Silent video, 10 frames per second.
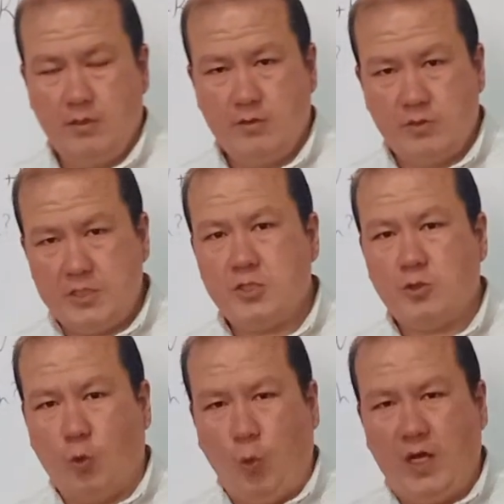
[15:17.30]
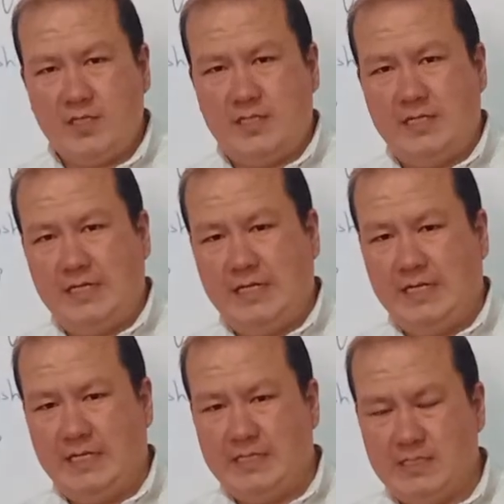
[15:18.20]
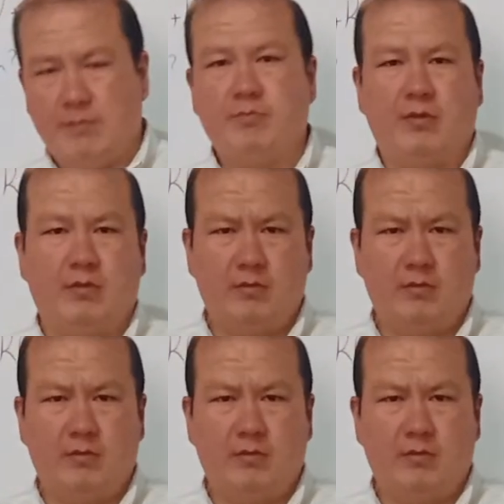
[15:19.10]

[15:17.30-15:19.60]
So it's quite simple.